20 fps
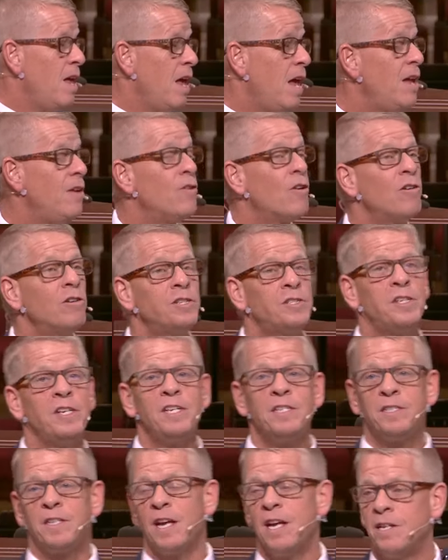And R.C.
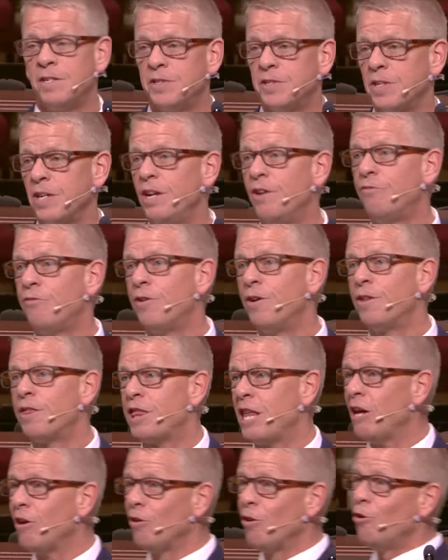says if a
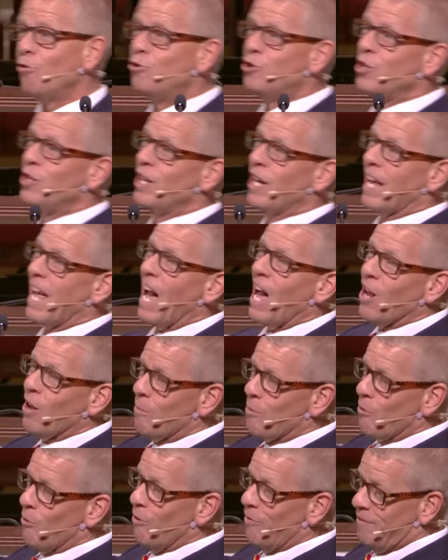theologian the
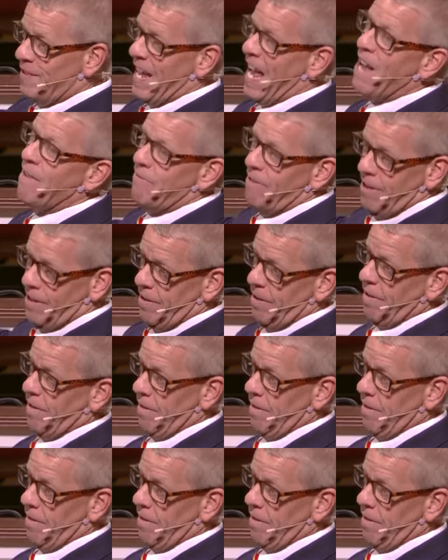caliber of David,